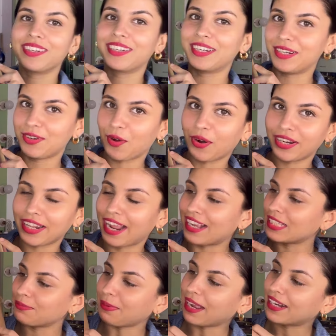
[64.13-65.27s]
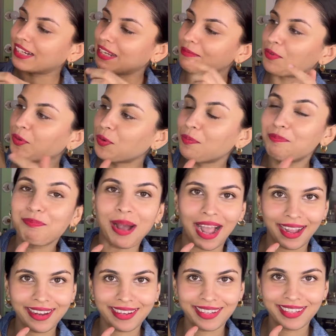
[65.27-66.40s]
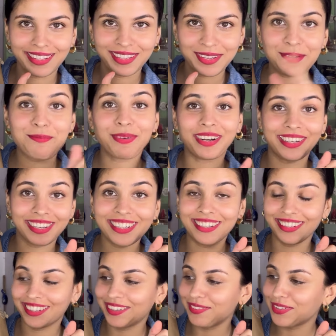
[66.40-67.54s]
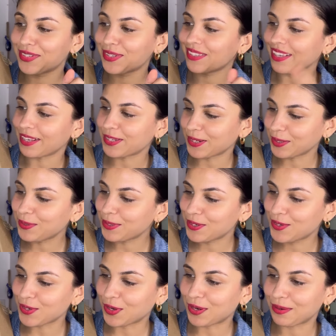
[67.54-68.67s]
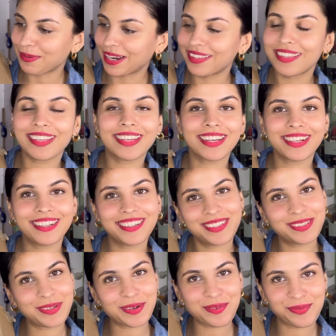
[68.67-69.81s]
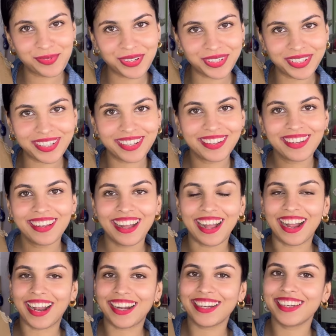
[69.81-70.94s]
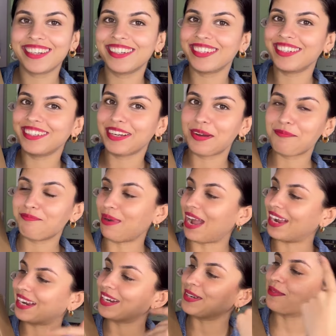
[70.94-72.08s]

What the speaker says: did not expect him to pack, but he did, which is such a good job. I think he did his homework and he did pack it